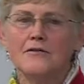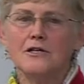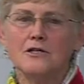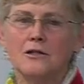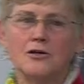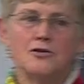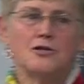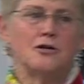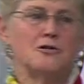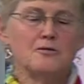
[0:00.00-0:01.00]
in these low
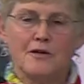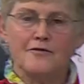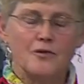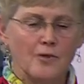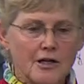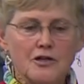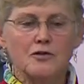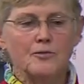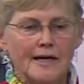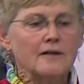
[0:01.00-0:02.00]
zones, but if you want to
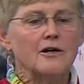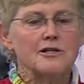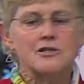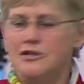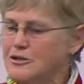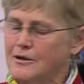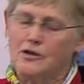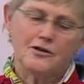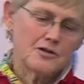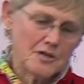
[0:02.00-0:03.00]
do weight loss and you spend
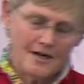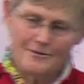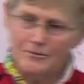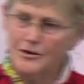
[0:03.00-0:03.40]
all your time in